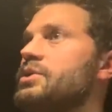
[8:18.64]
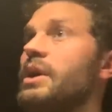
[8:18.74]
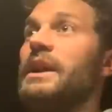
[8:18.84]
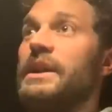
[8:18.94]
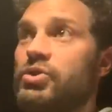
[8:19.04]

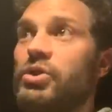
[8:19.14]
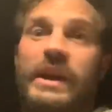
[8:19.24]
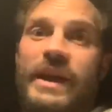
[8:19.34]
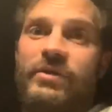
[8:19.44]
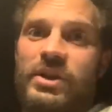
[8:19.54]
So I
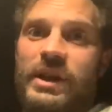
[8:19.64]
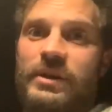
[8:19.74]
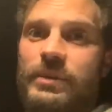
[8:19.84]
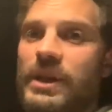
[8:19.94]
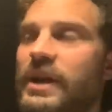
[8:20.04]
literally never did
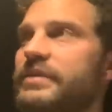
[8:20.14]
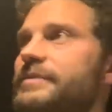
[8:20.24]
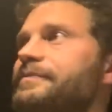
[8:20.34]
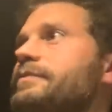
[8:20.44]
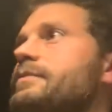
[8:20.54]
it in my
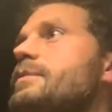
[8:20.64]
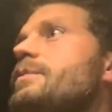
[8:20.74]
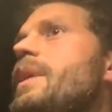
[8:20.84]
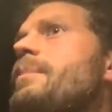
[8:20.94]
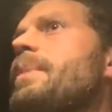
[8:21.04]
life.
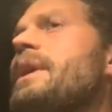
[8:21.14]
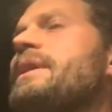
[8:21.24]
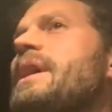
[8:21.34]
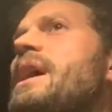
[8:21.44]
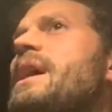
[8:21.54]

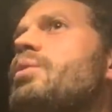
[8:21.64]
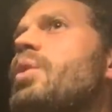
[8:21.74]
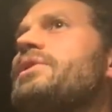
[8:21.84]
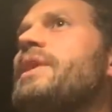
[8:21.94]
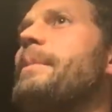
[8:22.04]
But uh,
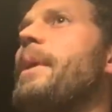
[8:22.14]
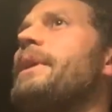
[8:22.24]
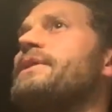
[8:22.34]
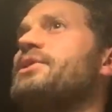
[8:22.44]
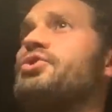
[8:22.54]
one time I
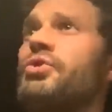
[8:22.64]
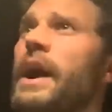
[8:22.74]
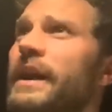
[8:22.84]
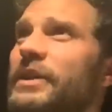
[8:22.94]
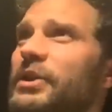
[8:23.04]
went to
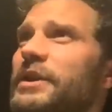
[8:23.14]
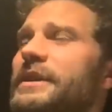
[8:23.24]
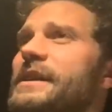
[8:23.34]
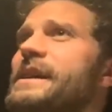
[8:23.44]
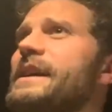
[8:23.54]
try to do
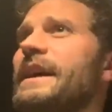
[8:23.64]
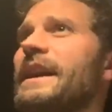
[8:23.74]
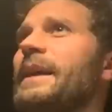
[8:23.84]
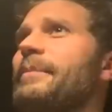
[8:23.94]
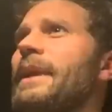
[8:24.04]
it
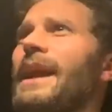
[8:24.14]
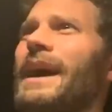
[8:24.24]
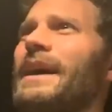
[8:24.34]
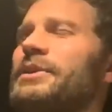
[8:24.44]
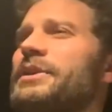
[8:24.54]
in like
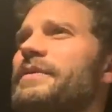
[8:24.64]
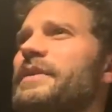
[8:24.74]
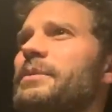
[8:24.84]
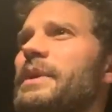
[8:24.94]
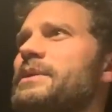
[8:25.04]
Milan or
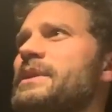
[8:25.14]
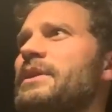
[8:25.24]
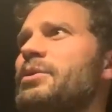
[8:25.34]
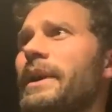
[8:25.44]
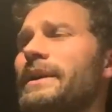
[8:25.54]
something when I was
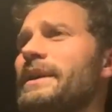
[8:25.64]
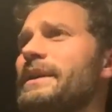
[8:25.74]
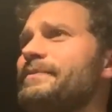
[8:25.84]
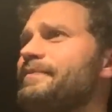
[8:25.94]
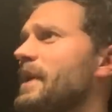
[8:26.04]
like
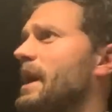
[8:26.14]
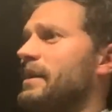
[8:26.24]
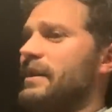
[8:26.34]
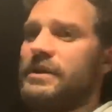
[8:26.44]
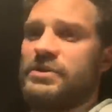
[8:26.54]
20
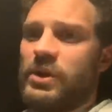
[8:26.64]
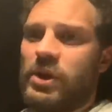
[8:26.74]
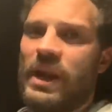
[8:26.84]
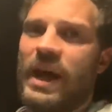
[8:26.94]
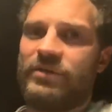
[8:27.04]
and I sort
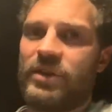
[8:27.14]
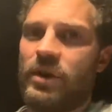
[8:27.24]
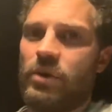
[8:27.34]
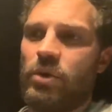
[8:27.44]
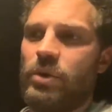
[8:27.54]
of got laughed
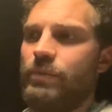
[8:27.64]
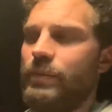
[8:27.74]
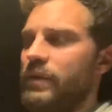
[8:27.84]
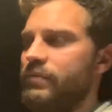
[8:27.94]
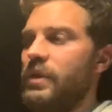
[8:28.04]
out of the
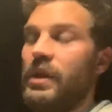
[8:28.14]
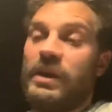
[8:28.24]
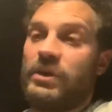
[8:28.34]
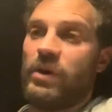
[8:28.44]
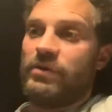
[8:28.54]
room.
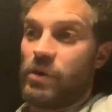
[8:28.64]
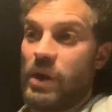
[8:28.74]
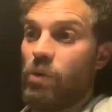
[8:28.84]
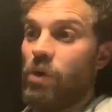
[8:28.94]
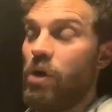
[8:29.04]
I don't have a
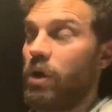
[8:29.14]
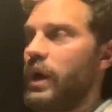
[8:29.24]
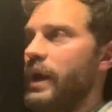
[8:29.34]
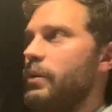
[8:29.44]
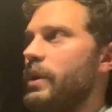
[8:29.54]
great walk
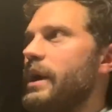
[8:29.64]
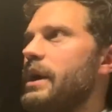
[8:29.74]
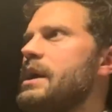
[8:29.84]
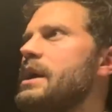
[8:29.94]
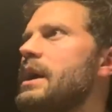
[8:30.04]

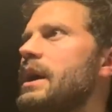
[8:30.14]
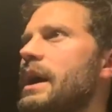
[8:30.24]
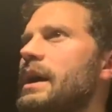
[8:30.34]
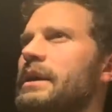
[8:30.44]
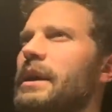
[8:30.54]
anyway,
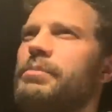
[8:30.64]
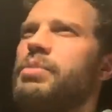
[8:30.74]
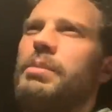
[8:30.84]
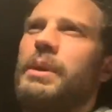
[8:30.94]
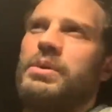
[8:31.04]
and I
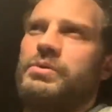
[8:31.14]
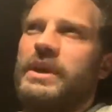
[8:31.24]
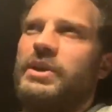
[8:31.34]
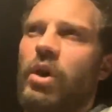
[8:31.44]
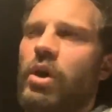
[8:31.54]
probably wasn't
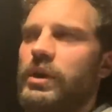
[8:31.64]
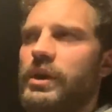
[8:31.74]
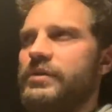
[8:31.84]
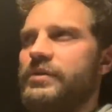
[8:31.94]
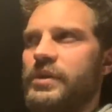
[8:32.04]
really tall
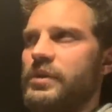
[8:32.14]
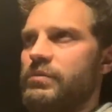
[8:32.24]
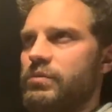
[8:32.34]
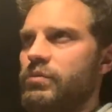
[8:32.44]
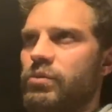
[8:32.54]
enough
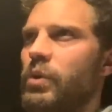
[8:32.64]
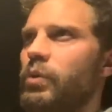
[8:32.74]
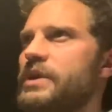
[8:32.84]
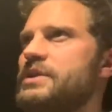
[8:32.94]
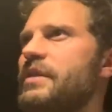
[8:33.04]
for
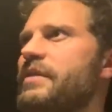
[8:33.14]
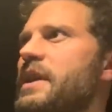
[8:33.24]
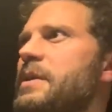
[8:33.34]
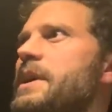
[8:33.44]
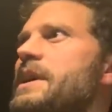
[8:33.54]
runway stuff
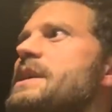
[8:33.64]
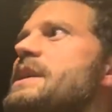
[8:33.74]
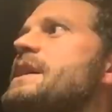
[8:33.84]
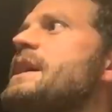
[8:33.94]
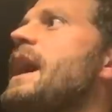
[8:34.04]
anyway.
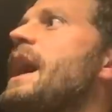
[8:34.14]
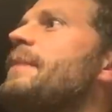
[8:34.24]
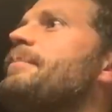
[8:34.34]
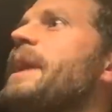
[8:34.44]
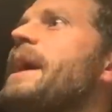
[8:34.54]

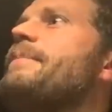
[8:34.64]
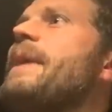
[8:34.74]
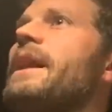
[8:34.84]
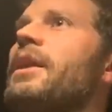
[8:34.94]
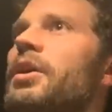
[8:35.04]
Um, but I
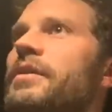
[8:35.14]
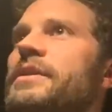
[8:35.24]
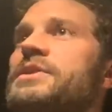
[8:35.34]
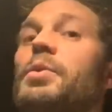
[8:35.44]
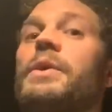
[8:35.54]
met a lot of.
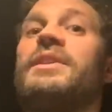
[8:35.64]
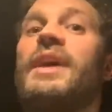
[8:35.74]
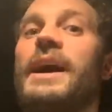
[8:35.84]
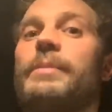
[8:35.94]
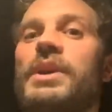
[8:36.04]
It's the only
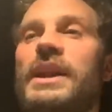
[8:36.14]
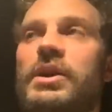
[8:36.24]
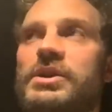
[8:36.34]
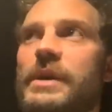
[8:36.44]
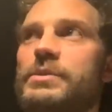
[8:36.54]
time really
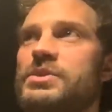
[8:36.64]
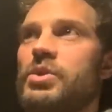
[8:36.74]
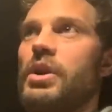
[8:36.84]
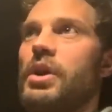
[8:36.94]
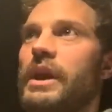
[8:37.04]
because I was
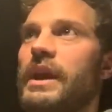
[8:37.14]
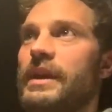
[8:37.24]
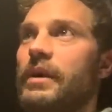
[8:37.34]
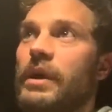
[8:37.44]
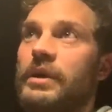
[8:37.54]
sort of lucky
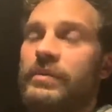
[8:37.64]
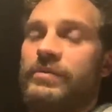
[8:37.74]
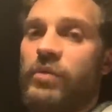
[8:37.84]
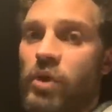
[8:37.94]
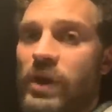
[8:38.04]
that I did
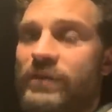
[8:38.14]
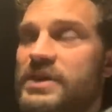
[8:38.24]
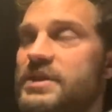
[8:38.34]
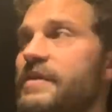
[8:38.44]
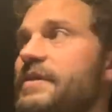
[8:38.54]

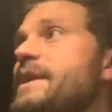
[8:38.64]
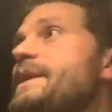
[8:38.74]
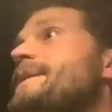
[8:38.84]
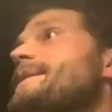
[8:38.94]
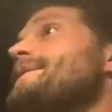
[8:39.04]
photographic stuff.
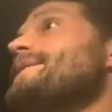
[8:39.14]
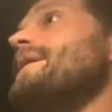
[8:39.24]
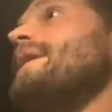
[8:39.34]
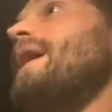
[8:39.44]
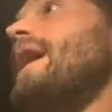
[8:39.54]

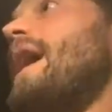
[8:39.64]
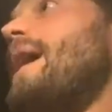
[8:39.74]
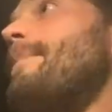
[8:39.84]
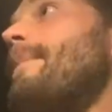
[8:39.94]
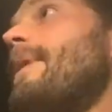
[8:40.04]

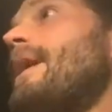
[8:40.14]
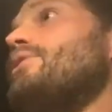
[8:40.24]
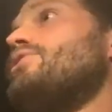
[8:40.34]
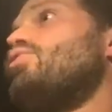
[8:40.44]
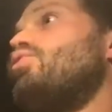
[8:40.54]
Um, it
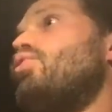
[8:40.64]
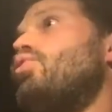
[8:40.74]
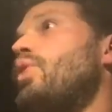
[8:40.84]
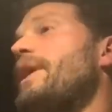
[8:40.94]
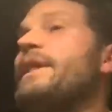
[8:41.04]
was
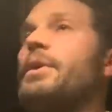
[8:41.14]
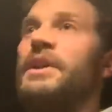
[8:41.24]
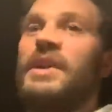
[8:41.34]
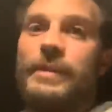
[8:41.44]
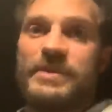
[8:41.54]
one of the
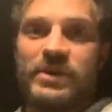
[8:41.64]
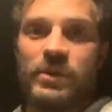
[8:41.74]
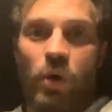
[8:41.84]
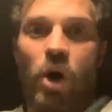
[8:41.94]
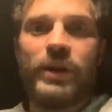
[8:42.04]
only times I was
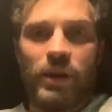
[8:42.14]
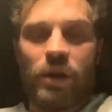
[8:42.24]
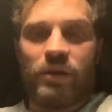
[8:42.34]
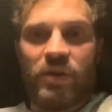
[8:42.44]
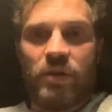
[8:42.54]
around a
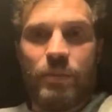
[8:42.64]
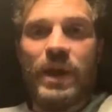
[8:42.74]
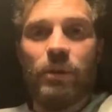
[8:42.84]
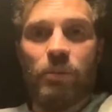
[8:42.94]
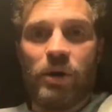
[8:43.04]
lot of other
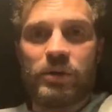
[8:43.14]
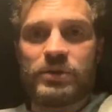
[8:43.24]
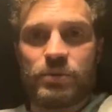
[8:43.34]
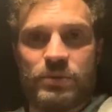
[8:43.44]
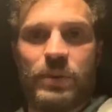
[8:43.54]
male
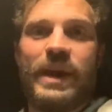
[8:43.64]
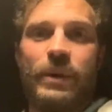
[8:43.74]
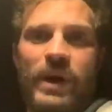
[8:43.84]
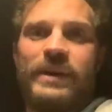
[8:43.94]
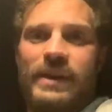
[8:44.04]
models was when
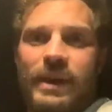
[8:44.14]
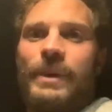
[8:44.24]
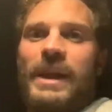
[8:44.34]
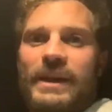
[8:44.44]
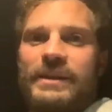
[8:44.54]
I went to like
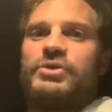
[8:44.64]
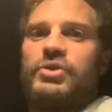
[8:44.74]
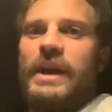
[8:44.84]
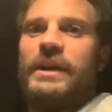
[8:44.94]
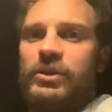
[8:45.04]
Milan to
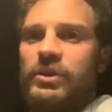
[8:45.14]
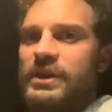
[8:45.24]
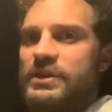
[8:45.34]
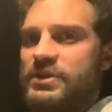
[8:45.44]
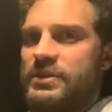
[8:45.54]
try to do
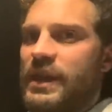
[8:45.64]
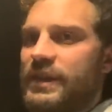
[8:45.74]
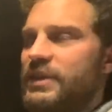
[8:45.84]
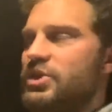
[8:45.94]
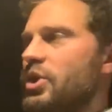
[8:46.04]
these
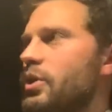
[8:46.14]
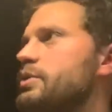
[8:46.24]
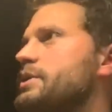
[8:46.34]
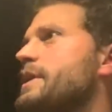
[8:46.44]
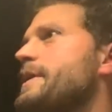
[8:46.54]
get these
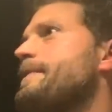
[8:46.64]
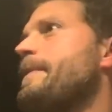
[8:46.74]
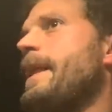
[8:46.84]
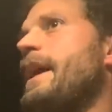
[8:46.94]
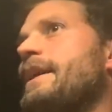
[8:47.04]
shows,
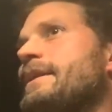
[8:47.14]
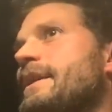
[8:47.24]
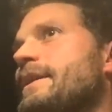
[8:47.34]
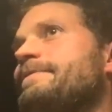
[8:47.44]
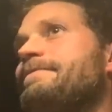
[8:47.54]

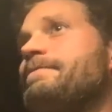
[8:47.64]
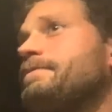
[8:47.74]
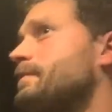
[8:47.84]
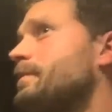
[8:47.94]
and um,